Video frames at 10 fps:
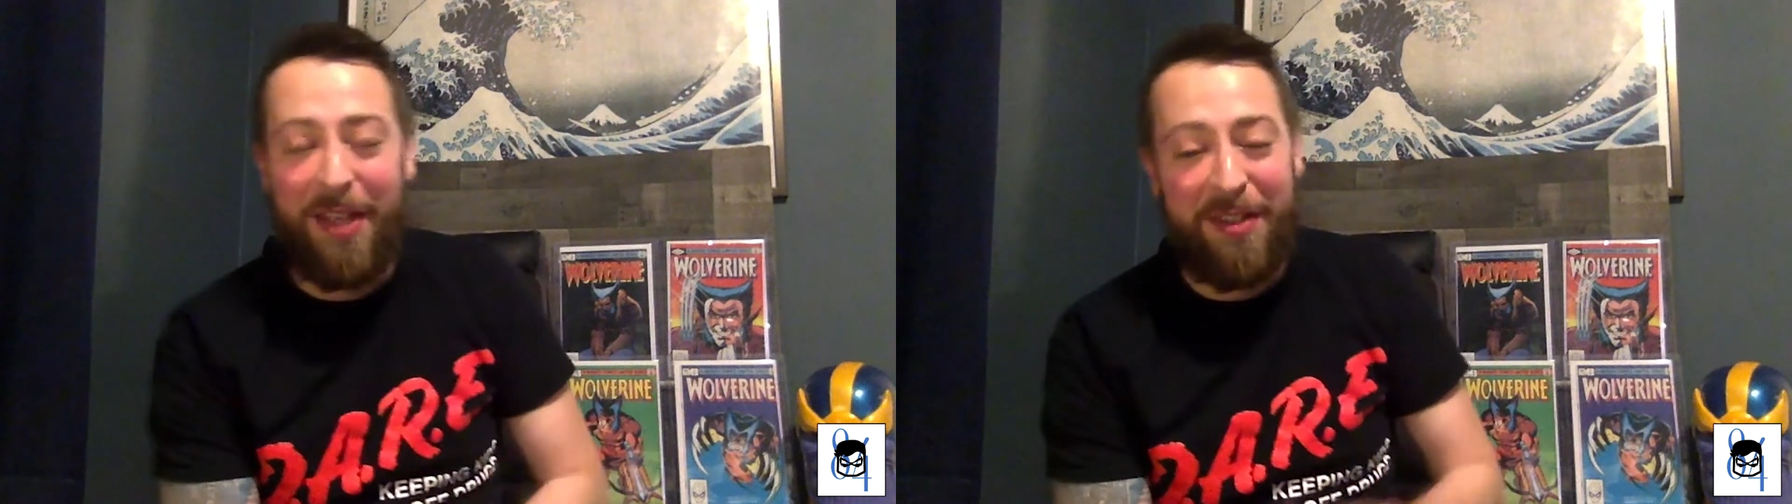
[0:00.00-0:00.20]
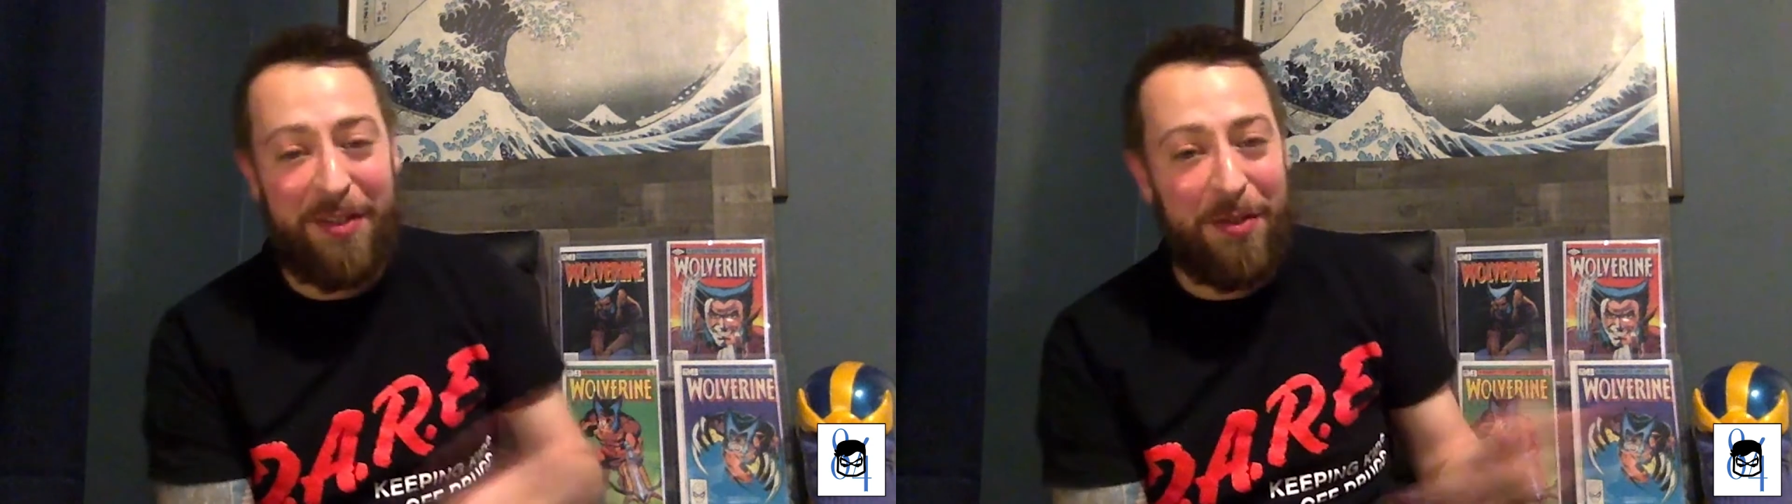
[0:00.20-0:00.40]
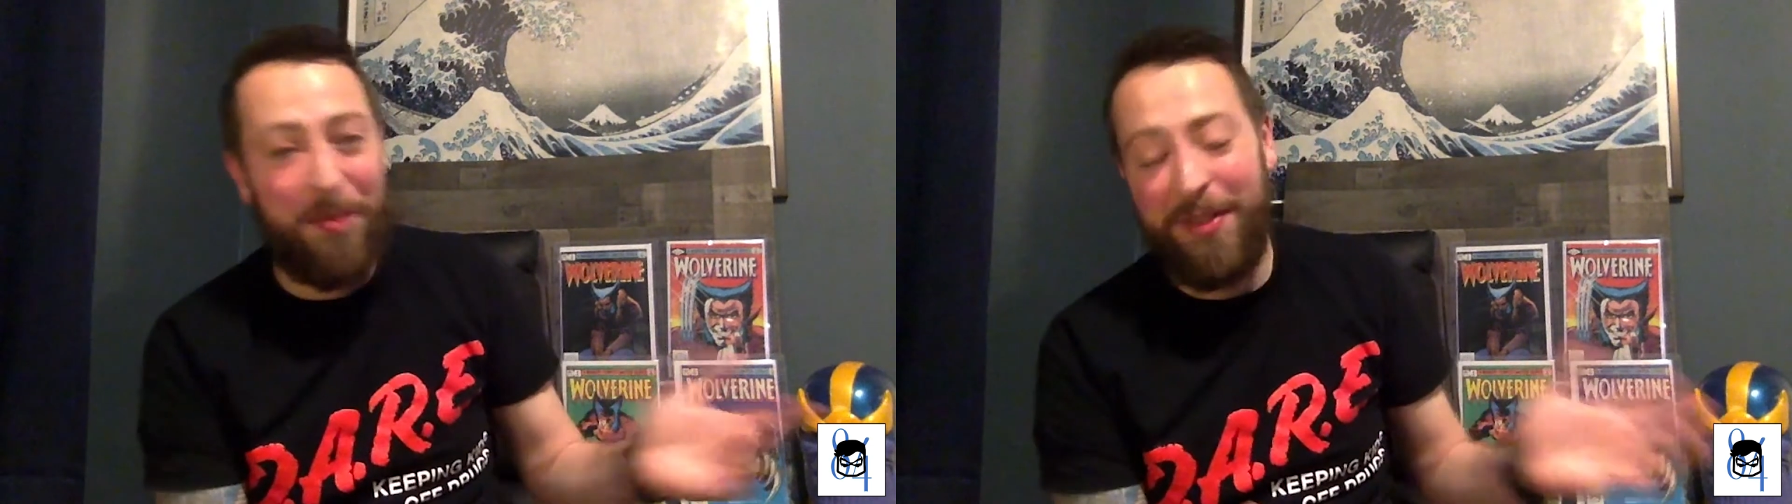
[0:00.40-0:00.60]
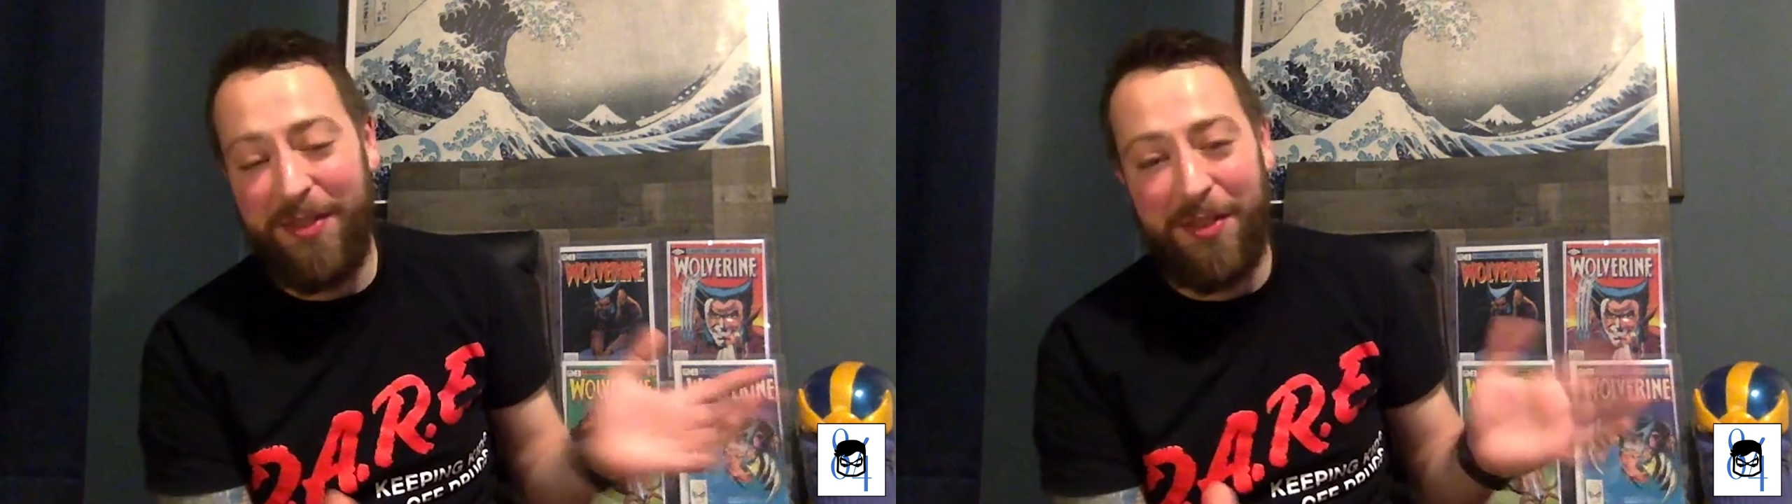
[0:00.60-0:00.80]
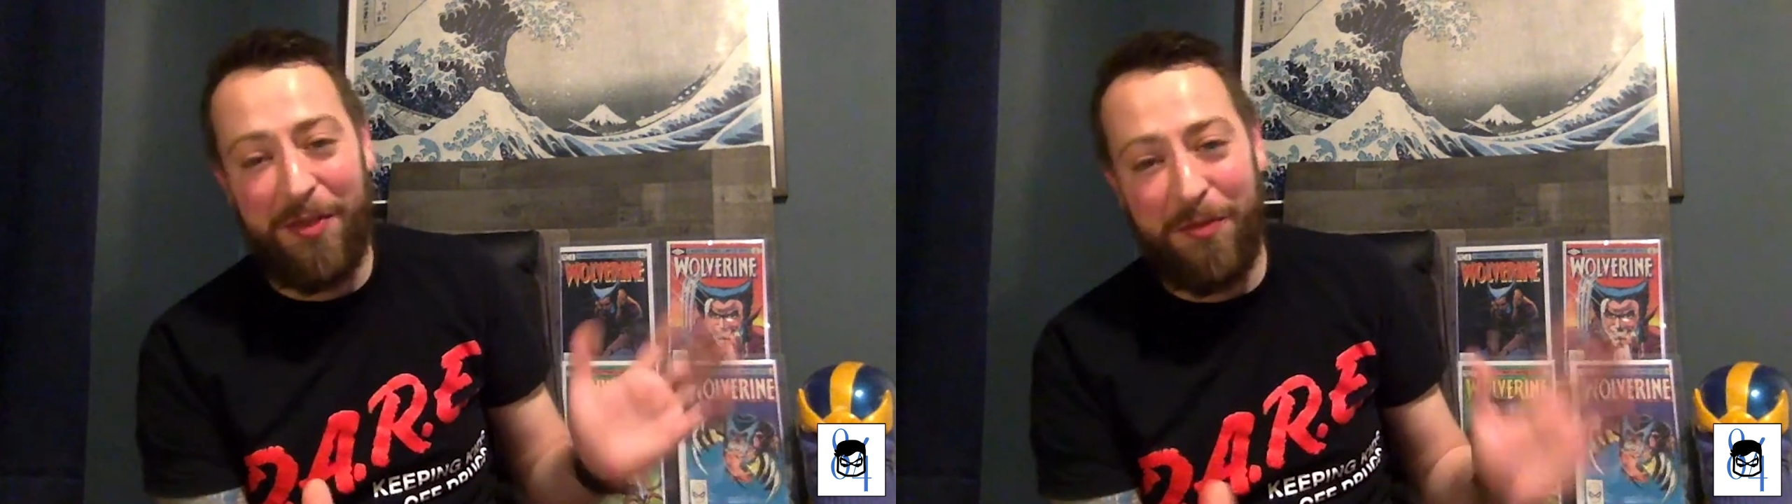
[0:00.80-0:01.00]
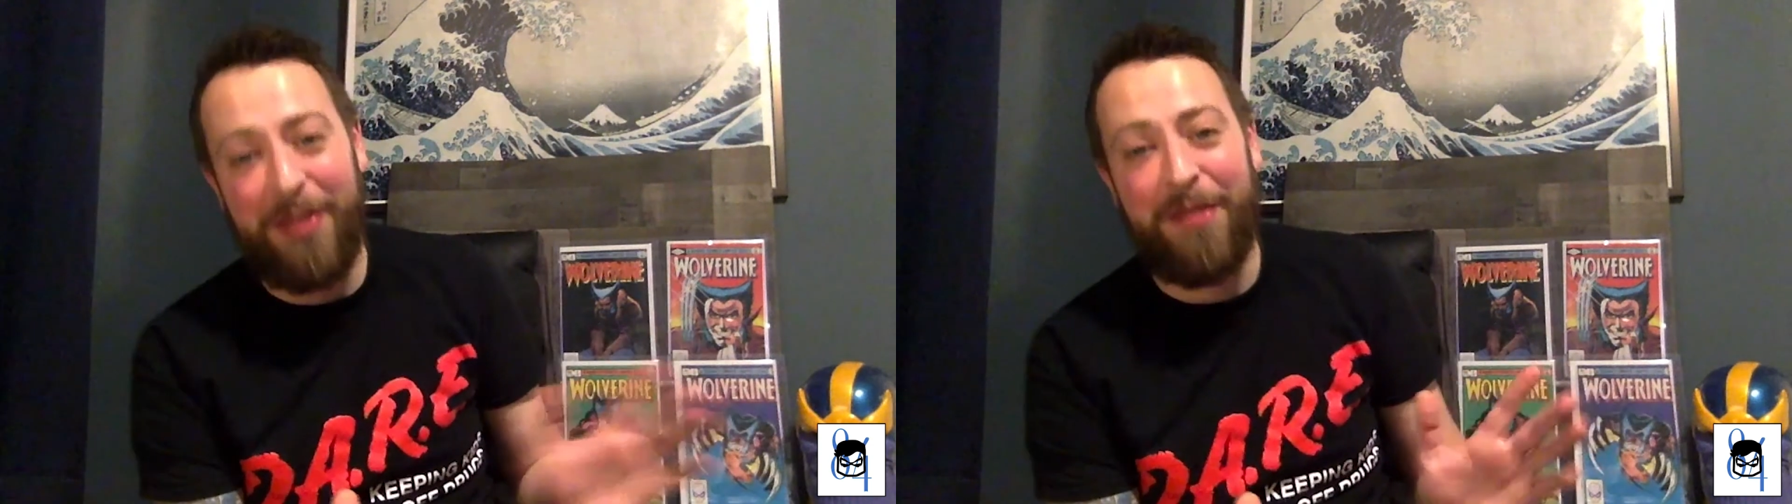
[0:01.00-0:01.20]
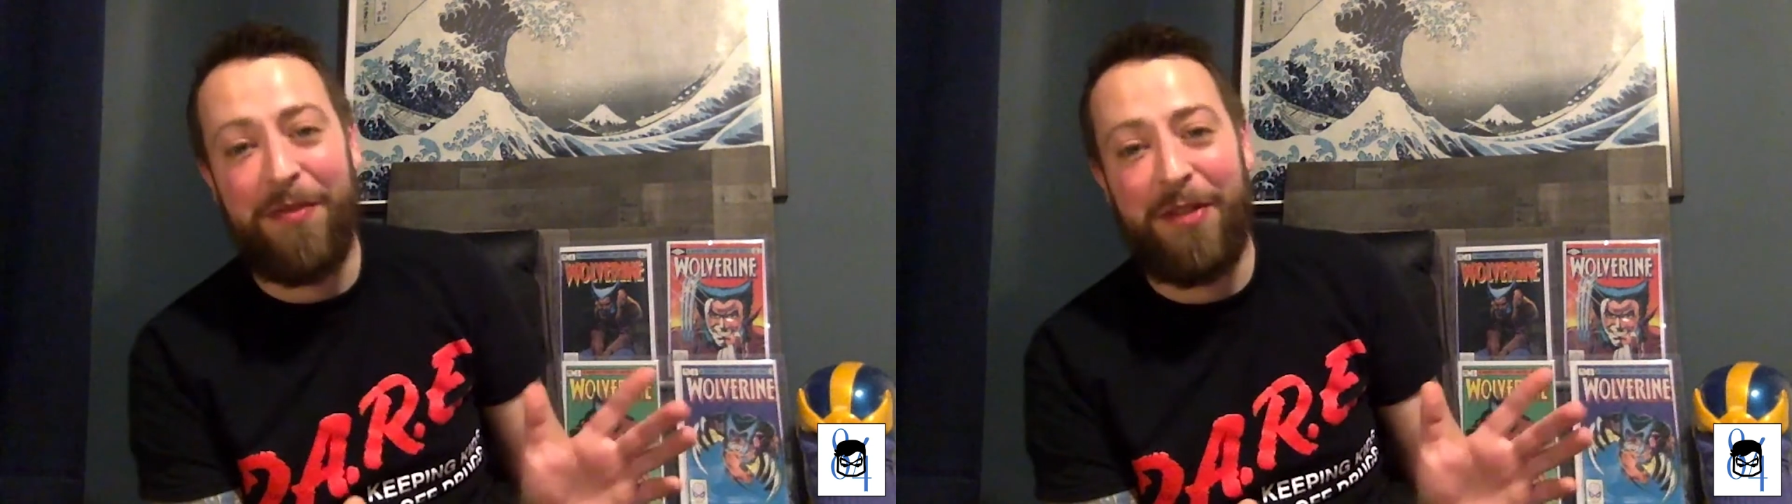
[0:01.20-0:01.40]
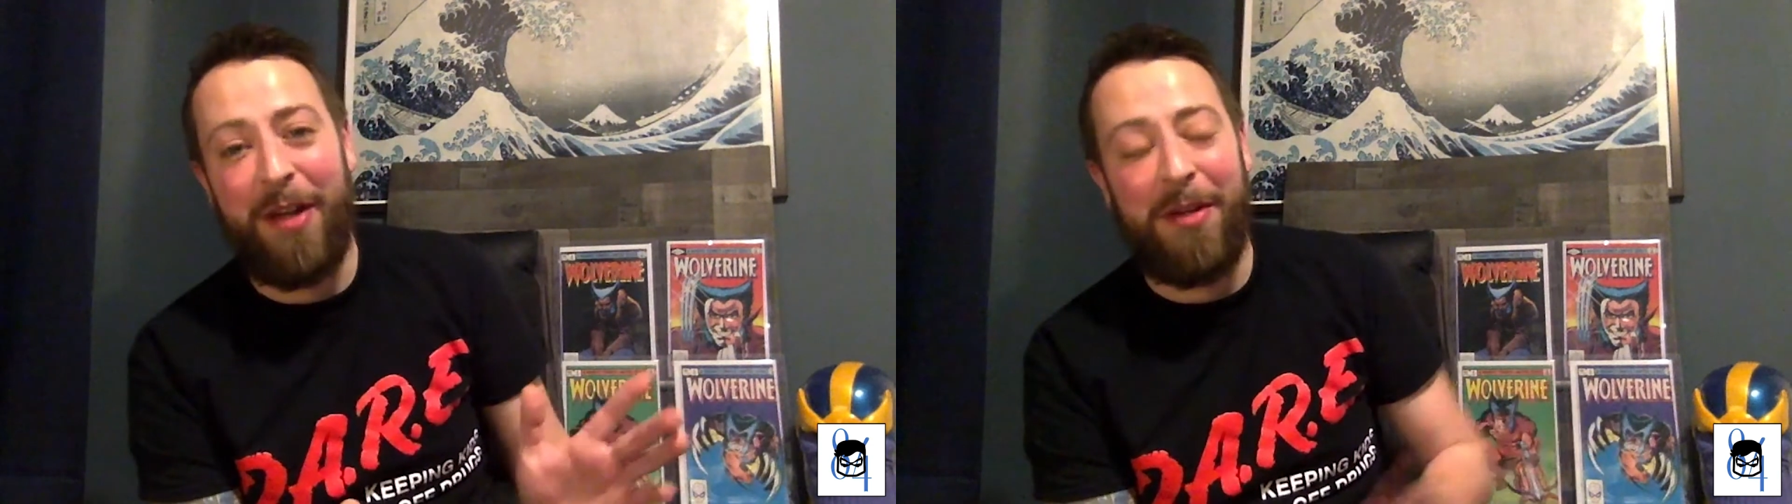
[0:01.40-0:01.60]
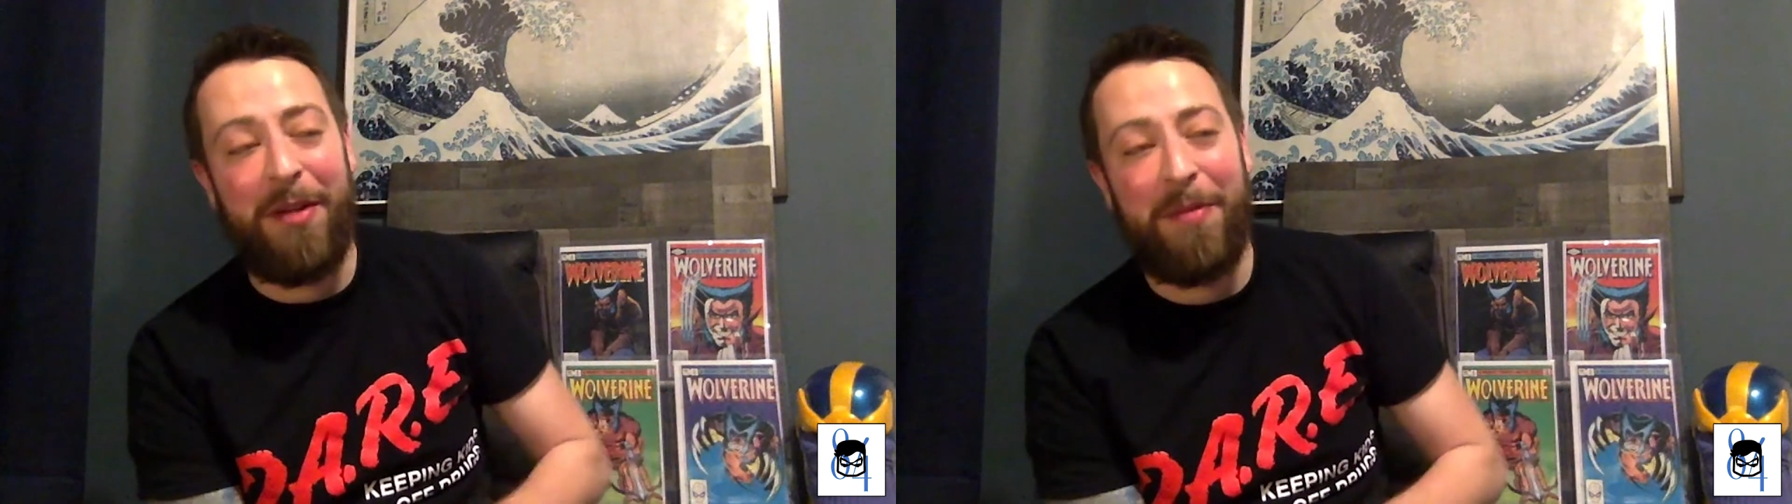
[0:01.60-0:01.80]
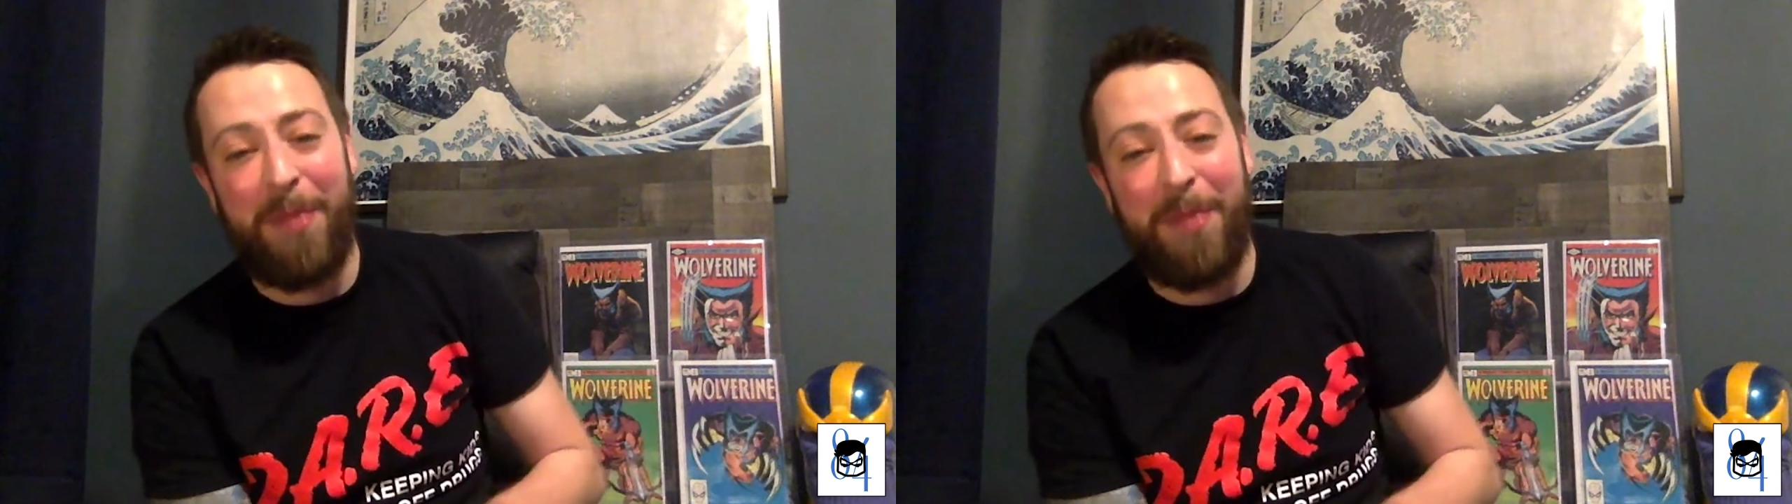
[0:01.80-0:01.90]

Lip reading: This is a recent phenomenon.